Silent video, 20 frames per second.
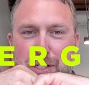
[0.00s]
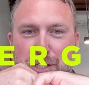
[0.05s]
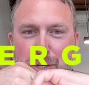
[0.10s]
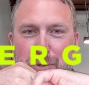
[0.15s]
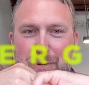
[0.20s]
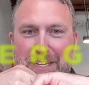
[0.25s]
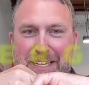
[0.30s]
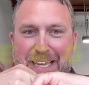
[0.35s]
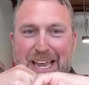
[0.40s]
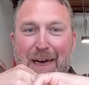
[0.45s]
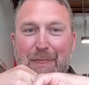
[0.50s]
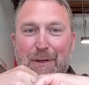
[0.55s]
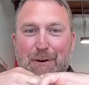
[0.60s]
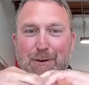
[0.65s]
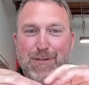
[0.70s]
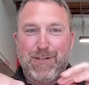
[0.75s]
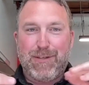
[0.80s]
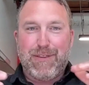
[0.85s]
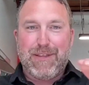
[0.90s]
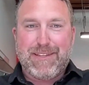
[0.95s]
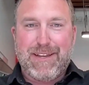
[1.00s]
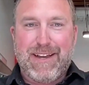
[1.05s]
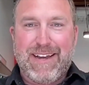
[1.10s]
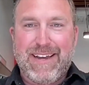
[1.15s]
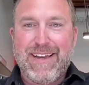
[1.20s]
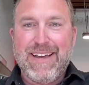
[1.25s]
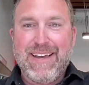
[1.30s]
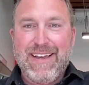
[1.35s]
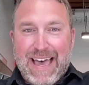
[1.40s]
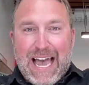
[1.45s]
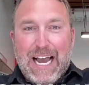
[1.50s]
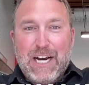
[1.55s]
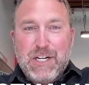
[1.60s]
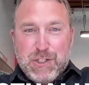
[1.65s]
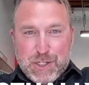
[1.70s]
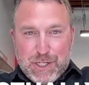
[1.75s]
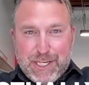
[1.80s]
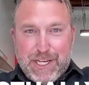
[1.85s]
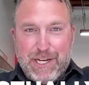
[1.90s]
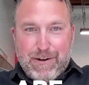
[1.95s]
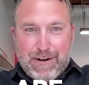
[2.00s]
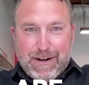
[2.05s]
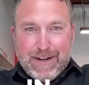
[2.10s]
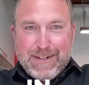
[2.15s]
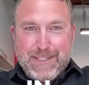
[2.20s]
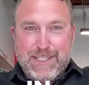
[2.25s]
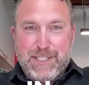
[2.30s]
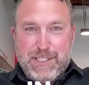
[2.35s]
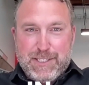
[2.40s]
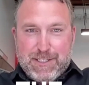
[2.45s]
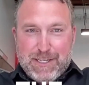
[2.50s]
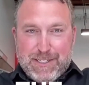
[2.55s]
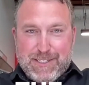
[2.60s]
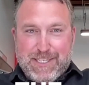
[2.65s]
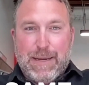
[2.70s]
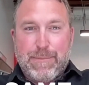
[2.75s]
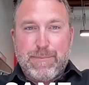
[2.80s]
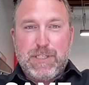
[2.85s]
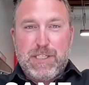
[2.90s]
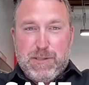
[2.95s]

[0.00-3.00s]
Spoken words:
two together so that they actually are in the same